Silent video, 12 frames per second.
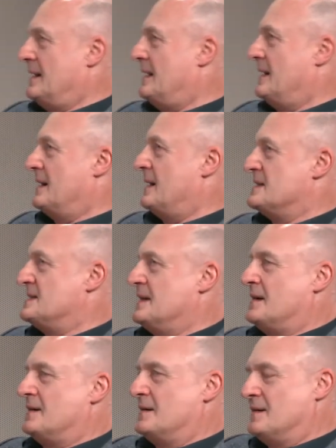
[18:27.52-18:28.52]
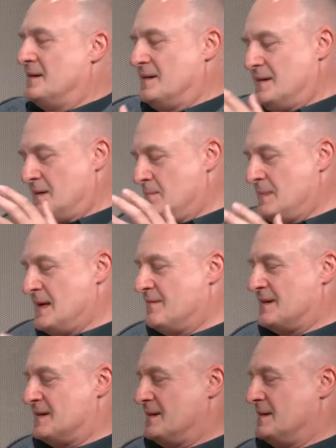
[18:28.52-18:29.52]
I see many
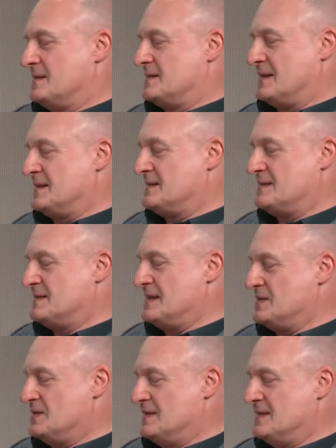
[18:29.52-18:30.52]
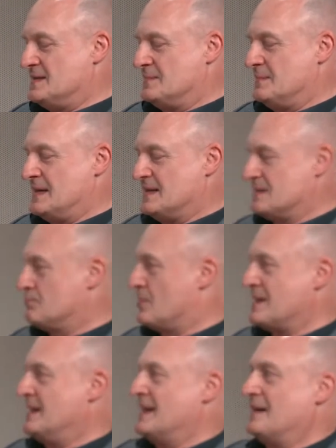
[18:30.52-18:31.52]
of our scientists and engineers and medics
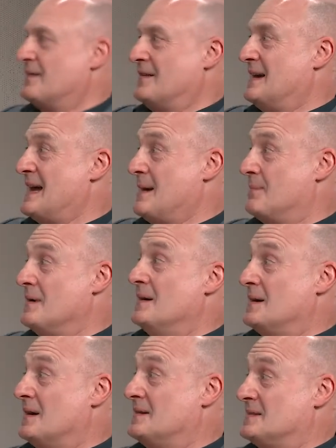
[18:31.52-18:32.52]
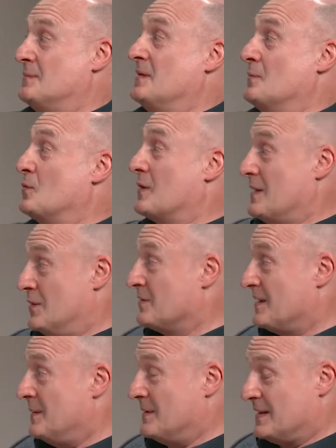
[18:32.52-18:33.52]
breaking out of the lab, some of them quite a long
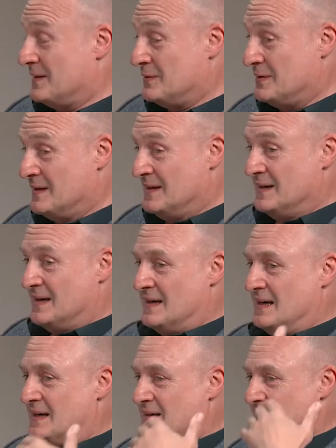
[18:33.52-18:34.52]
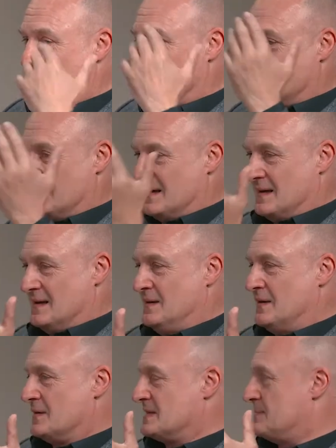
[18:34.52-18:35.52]
time ago, and you
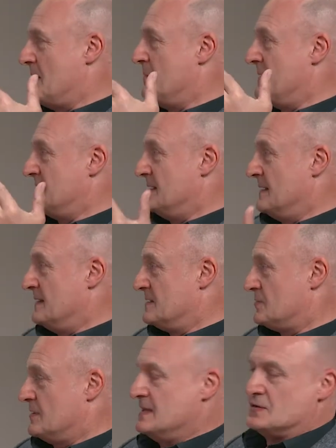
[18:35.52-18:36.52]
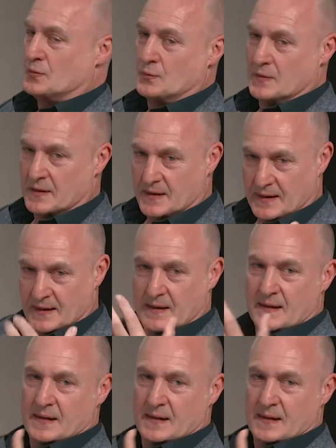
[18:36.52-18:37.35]
know, experimenting in the street or working